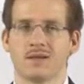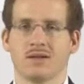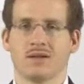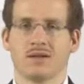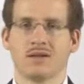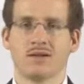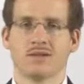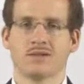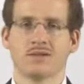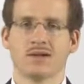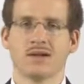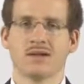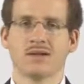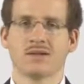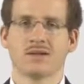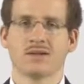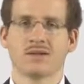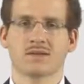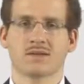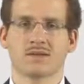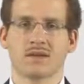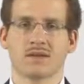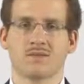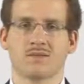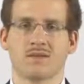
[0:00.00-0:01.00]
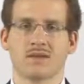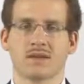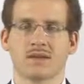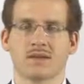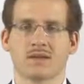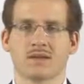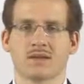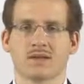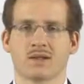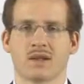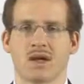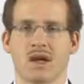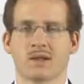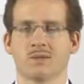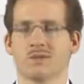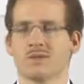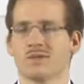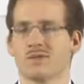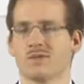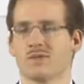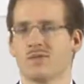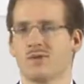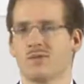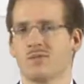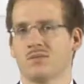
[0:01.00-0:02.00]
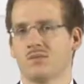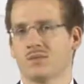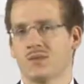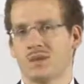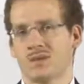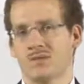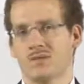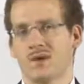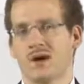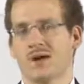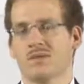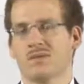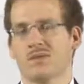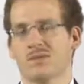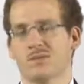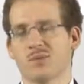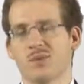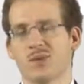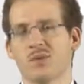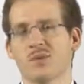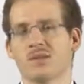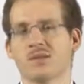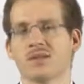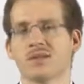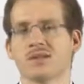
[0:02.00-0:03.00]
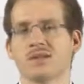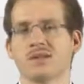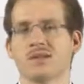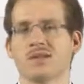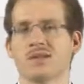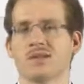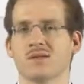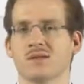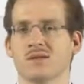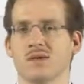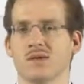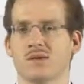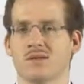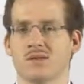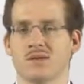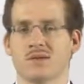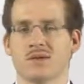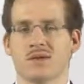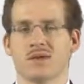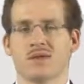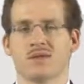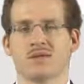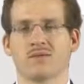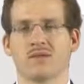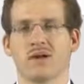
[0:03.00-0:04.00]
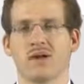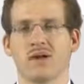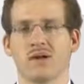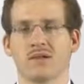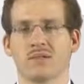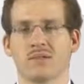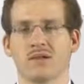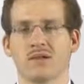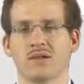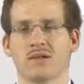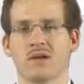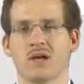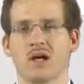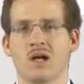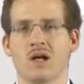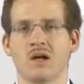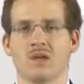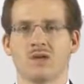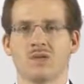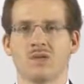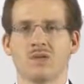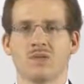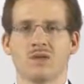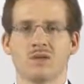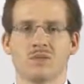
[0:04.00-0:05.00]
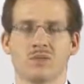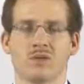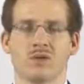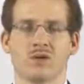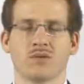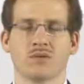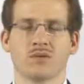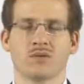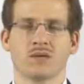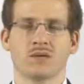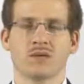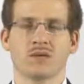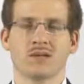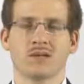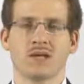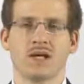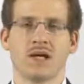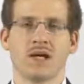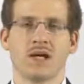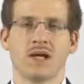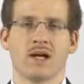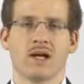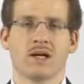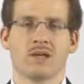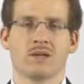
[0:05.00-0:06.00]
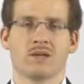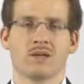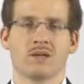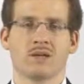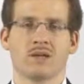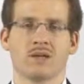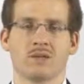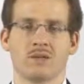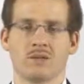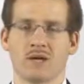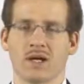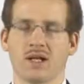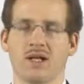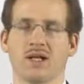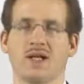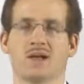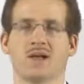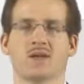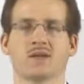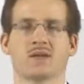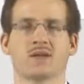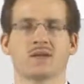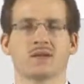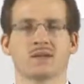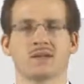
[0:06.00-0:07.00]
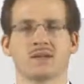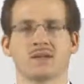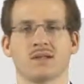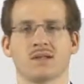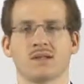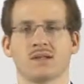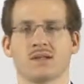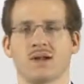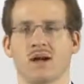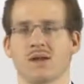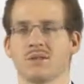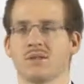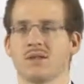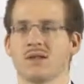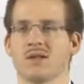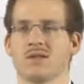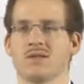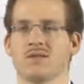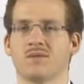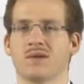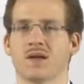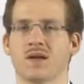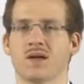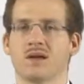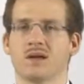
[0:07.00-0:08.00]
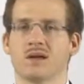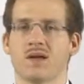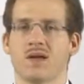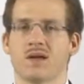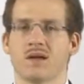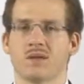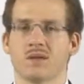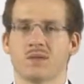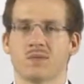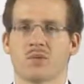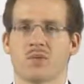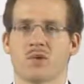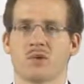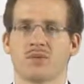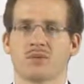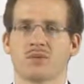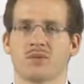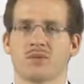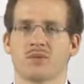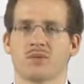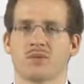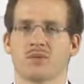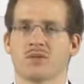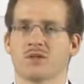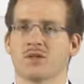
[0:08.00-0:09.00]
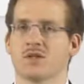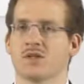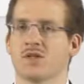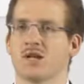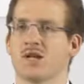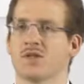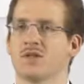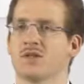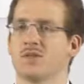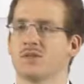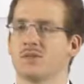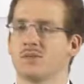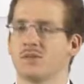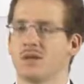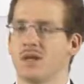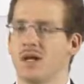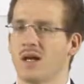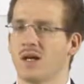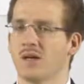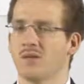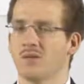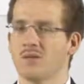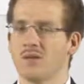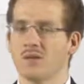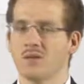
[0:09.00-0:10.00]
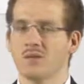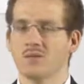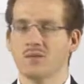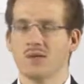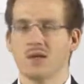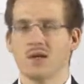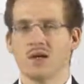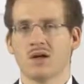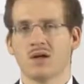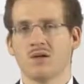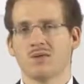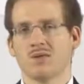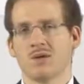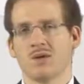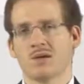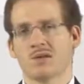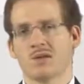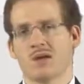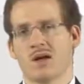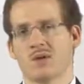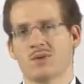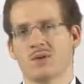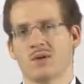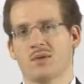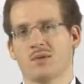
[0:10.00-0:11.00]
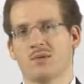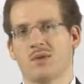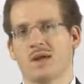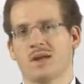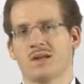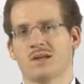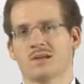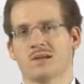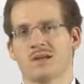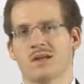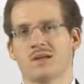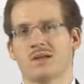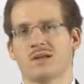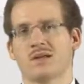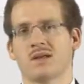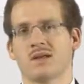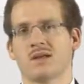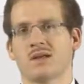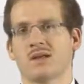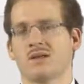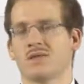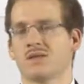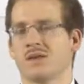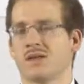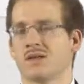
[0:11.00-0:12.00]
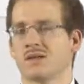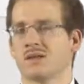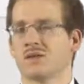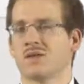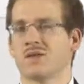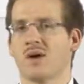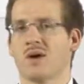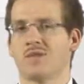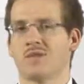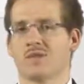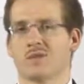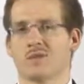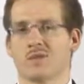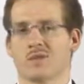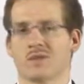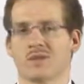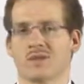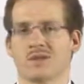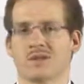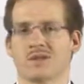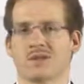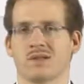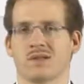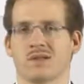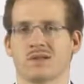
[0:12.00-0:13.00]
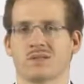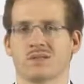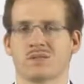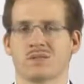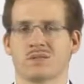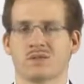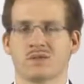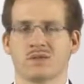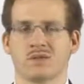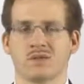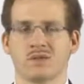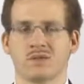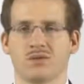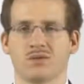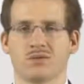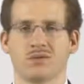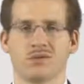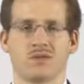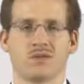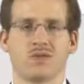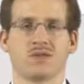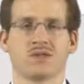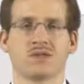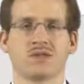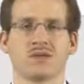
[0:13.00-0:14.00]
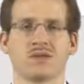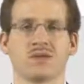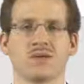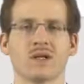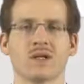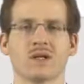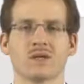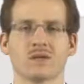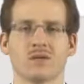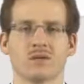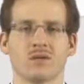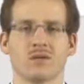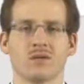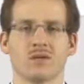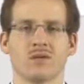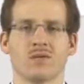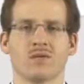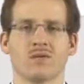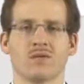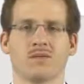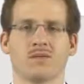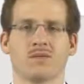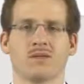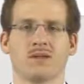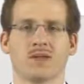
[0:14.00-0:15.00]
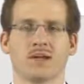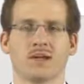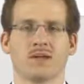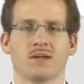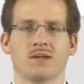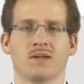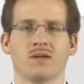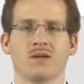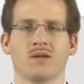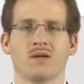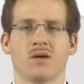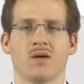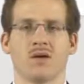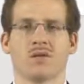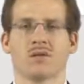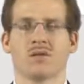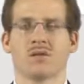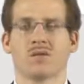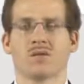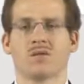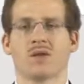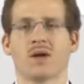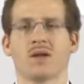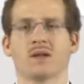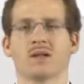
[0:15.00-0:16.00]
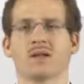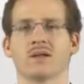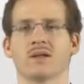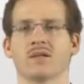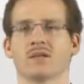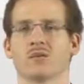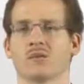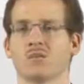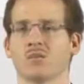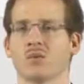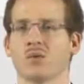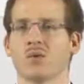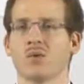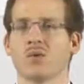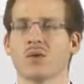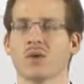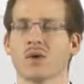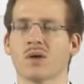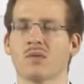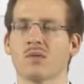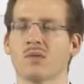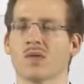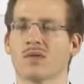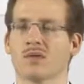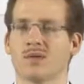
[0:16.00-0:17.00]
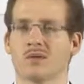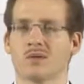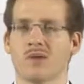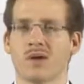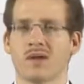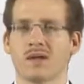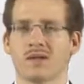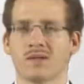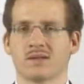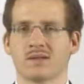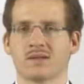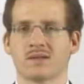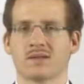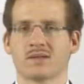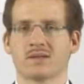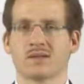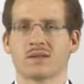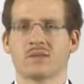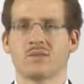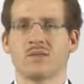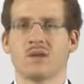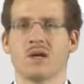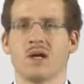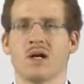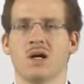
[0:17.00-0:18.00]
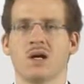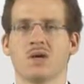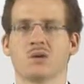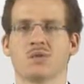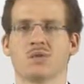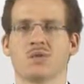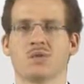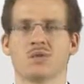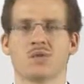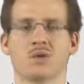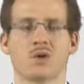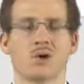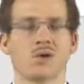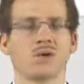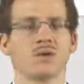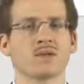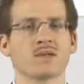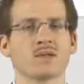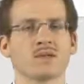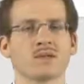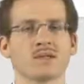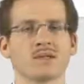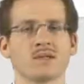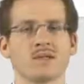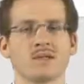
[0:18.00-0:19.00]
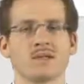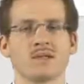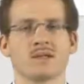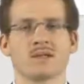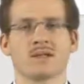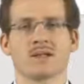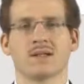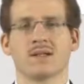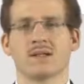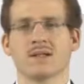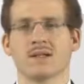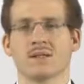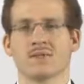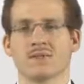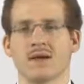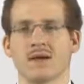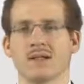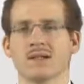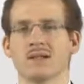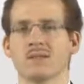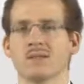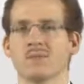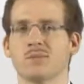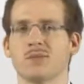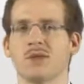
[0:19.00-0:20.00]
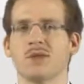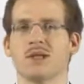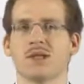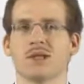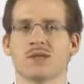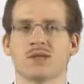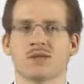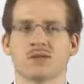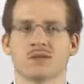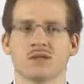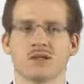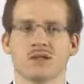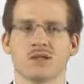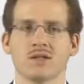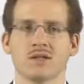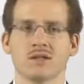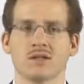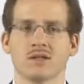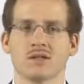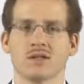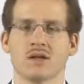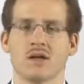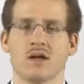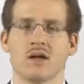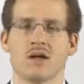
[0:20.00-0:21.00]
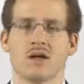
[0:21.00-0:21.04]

An event is something that comes from either other processes or from the environment to the process, and then depending on this incoming event, the process will change its behavior, for example, by sending events to other processes. So you restrict the overall idea of a running program, of a running system, to processes and events being exchanged.